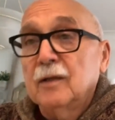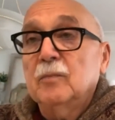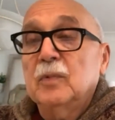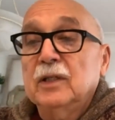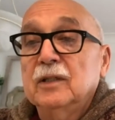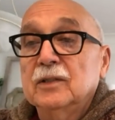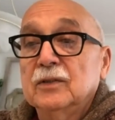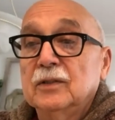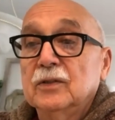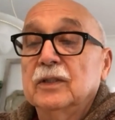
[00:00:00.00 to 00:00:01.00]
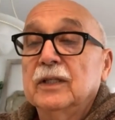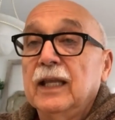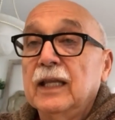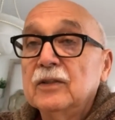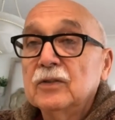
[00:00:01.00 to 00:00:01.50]
because there's an
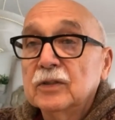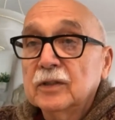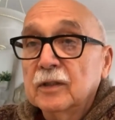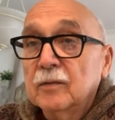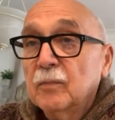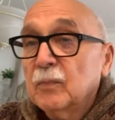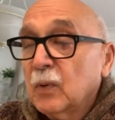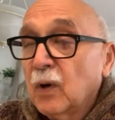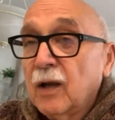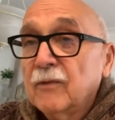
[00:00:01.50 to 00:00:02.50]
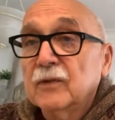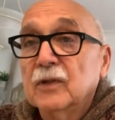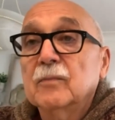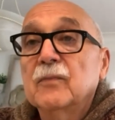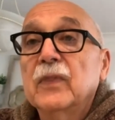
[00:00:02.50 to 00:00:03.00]
Asian
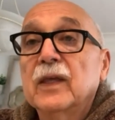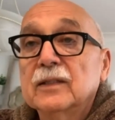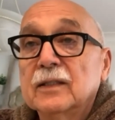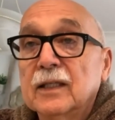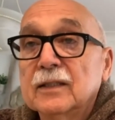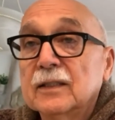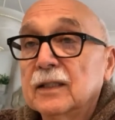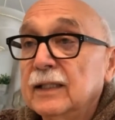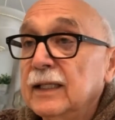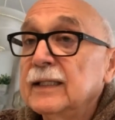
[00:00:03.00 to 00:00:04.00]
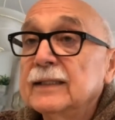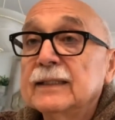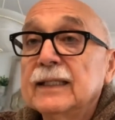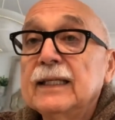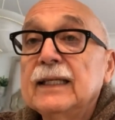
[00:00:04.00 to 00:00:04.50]
proverb that says the king's
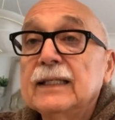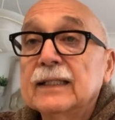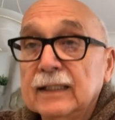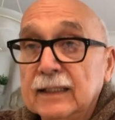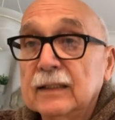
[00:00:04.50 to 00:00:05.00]
edict